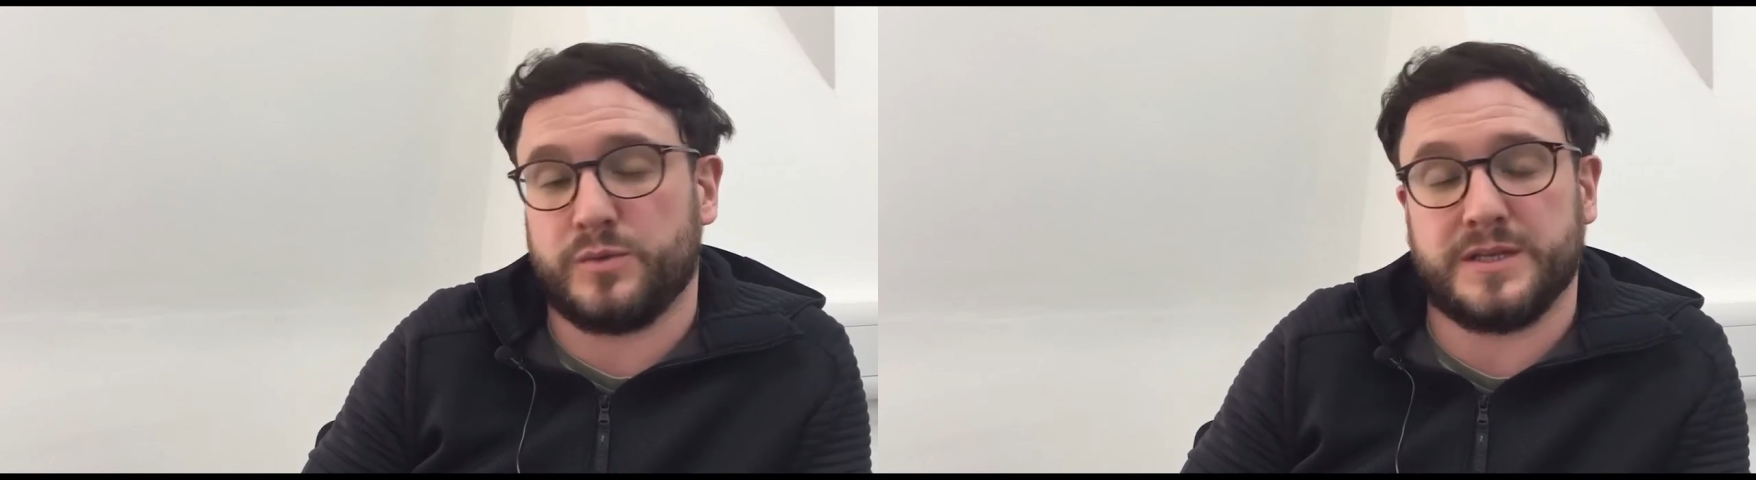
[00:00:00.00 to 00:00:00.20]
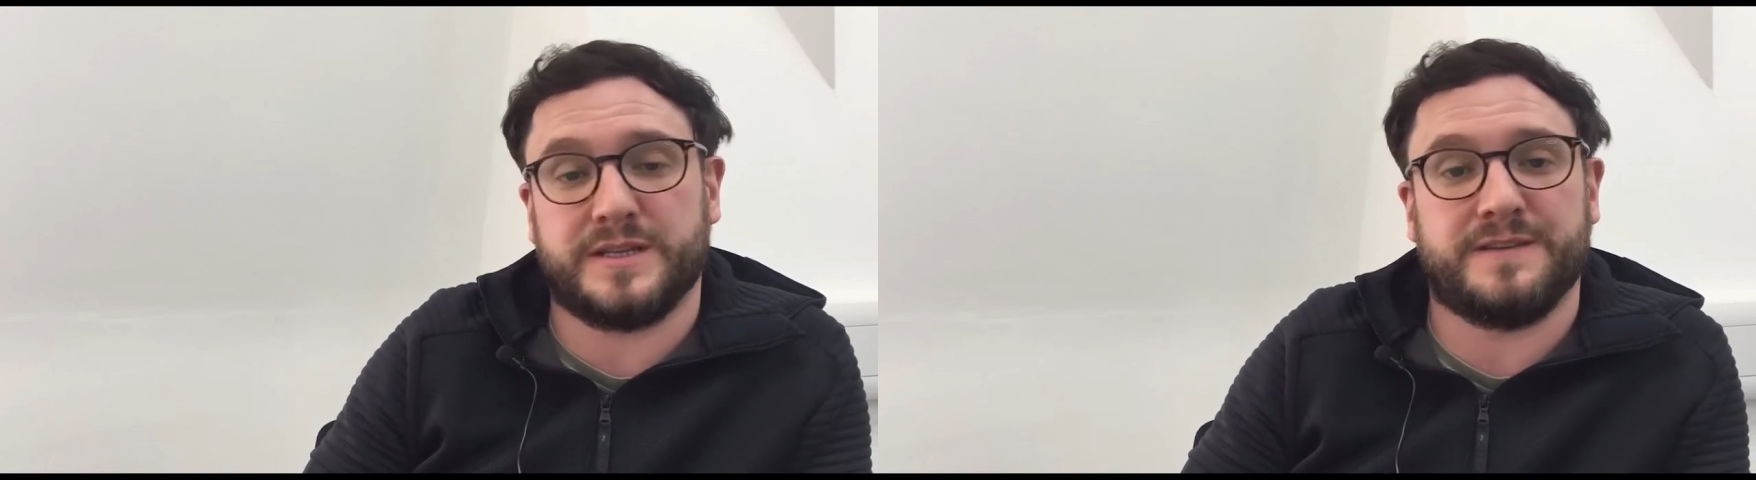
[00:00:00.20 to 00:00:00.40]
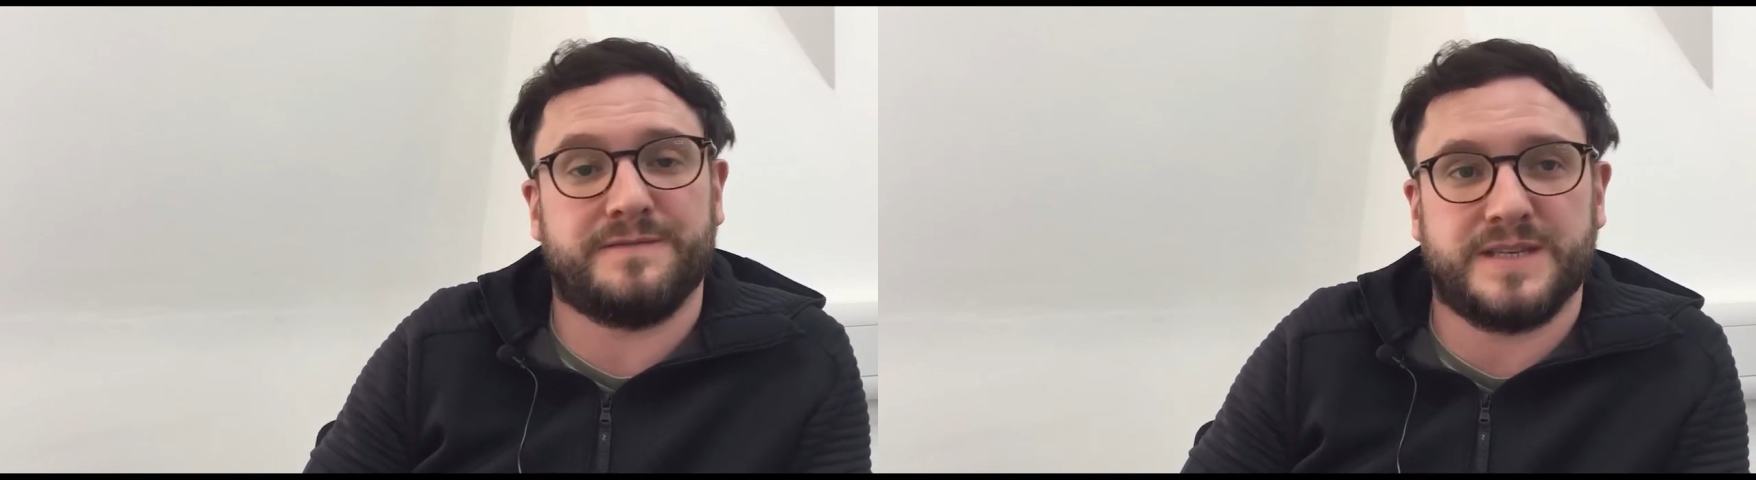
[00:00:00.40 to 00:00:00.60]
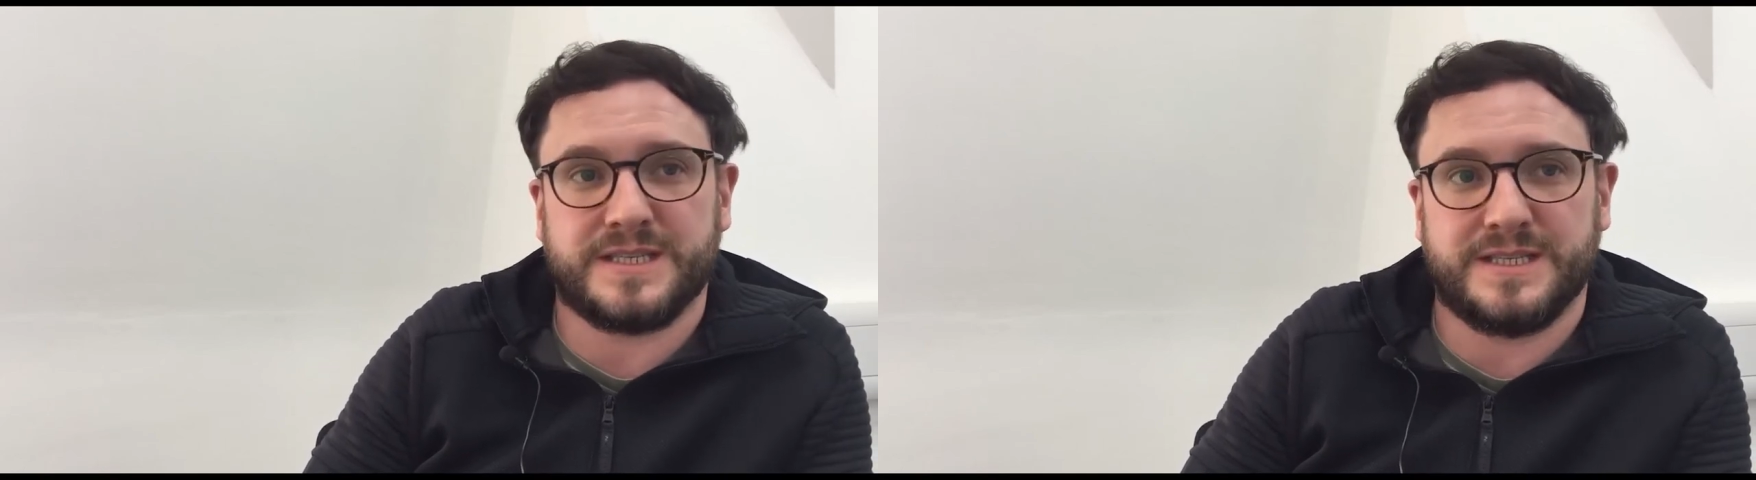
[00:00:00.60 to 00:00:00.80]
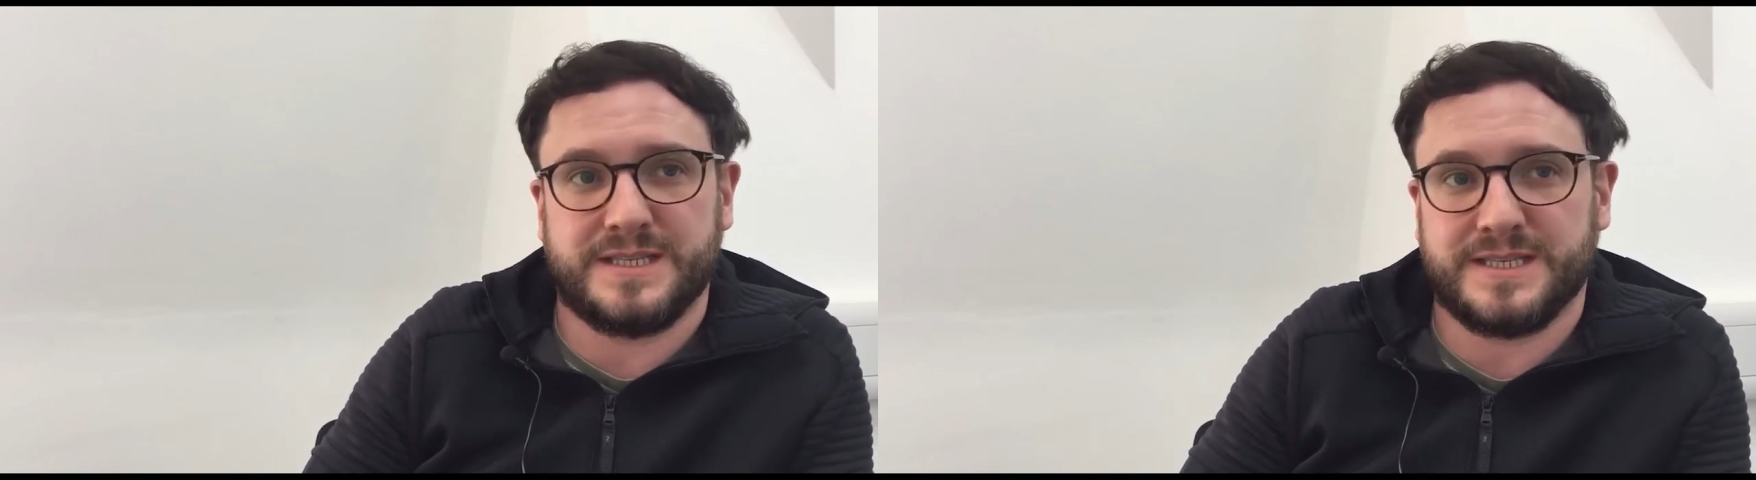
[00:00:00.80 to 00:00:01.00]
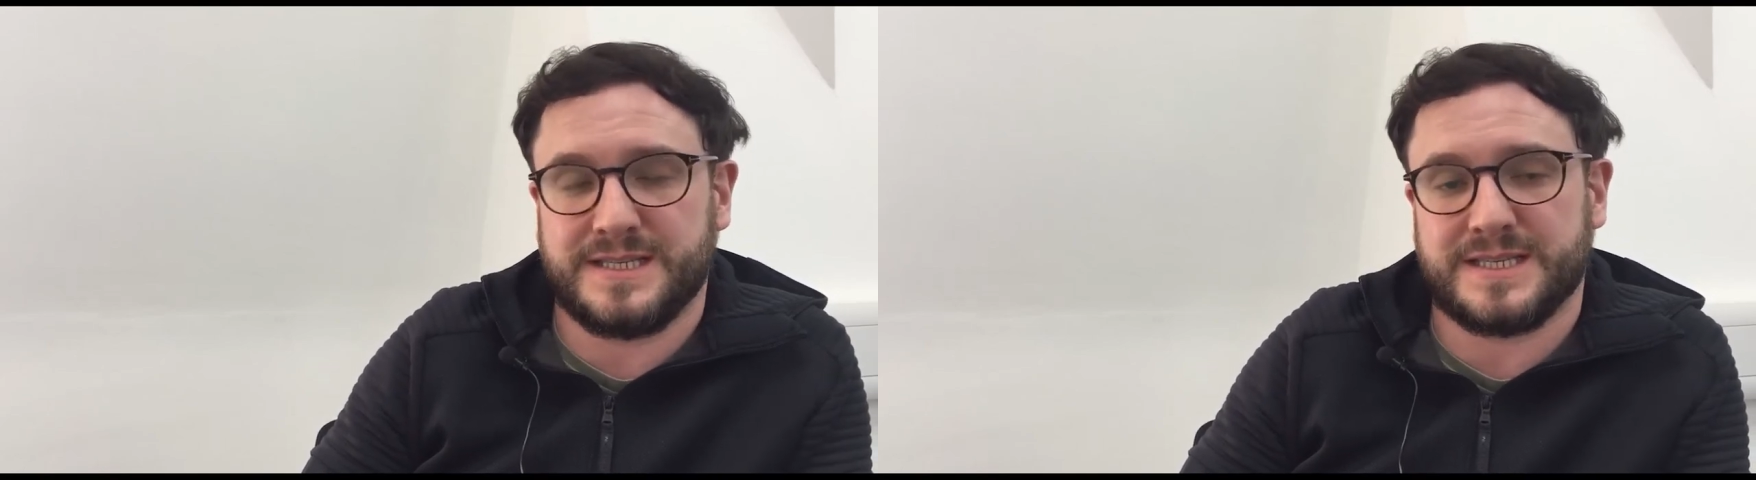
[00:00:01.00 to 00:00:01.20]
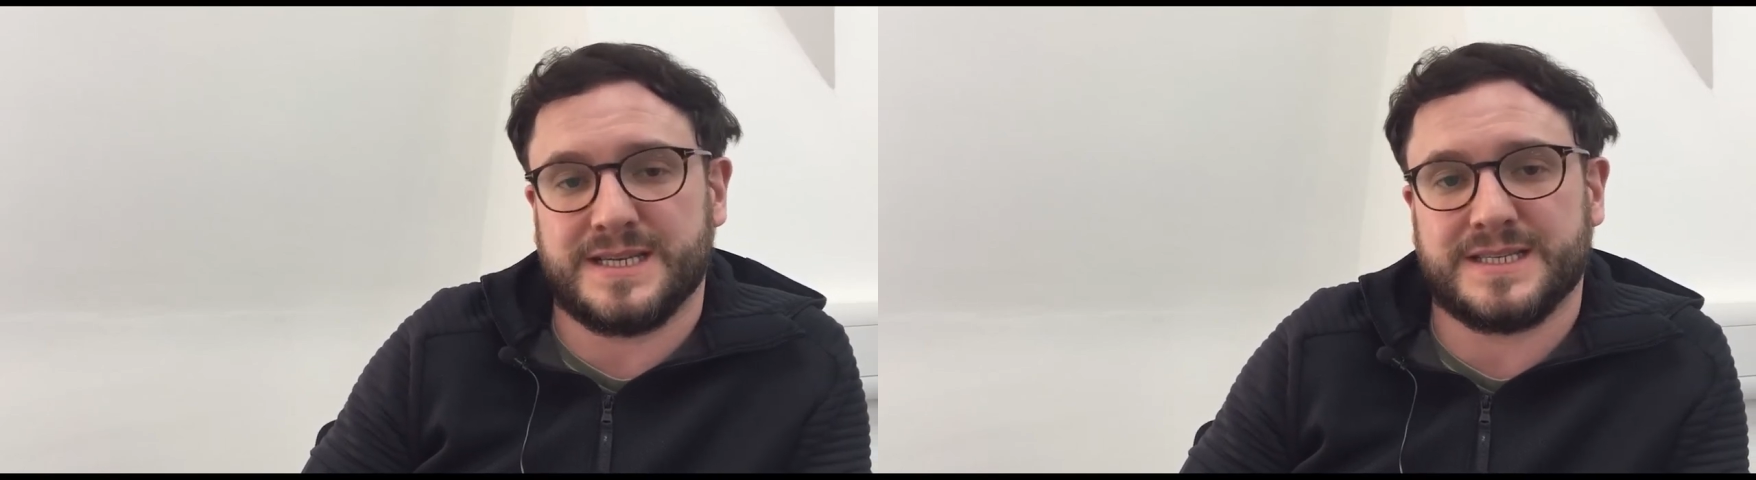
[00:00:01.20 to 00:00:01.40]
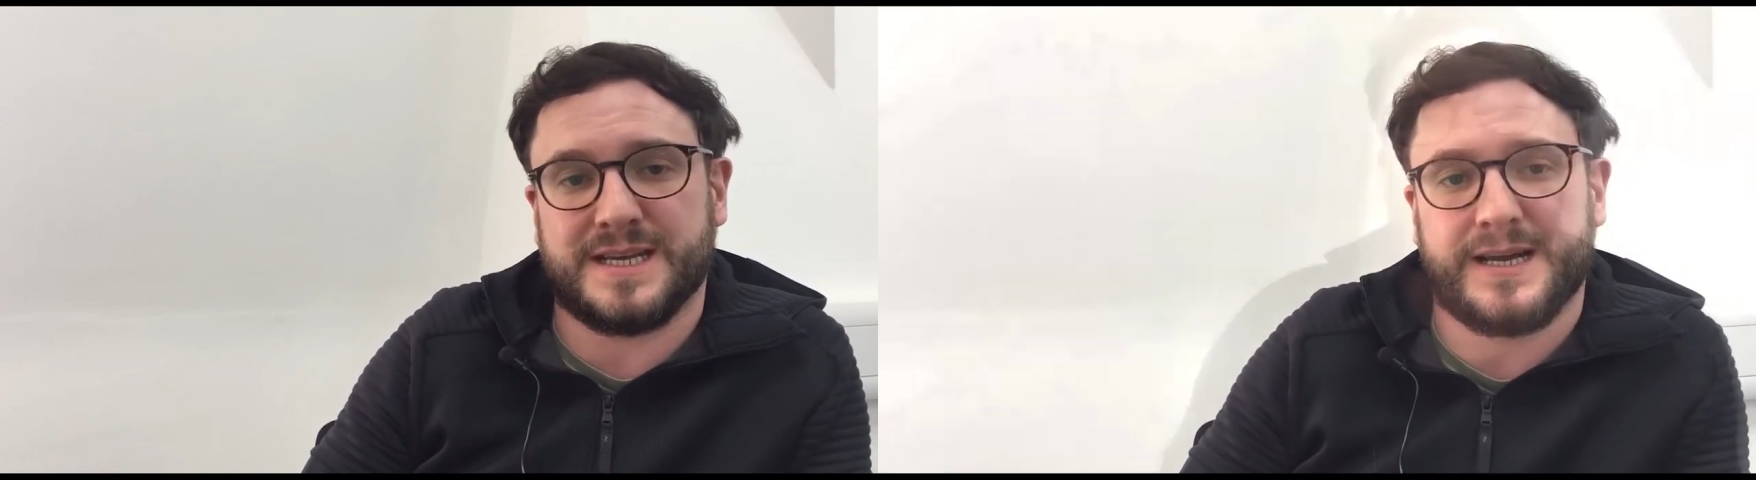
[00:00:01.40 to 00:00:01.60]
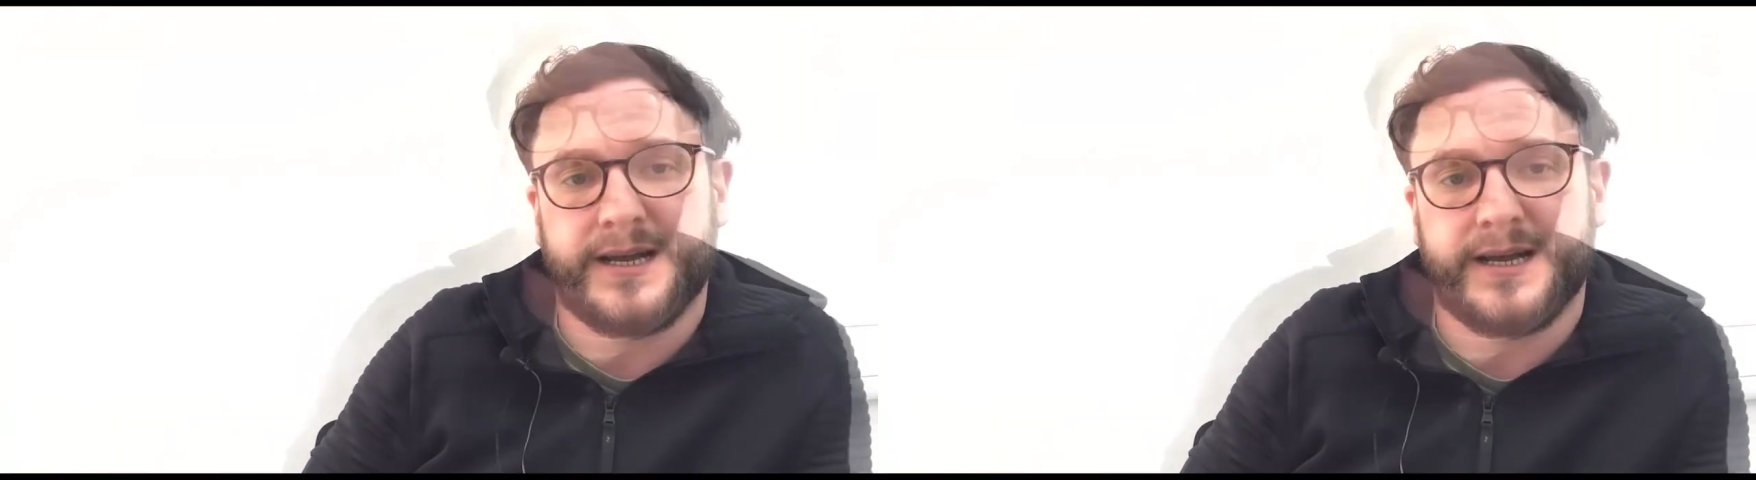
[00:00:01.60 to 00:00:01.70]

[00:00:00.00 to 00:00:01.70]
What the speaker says: whether they're visiting the city centre.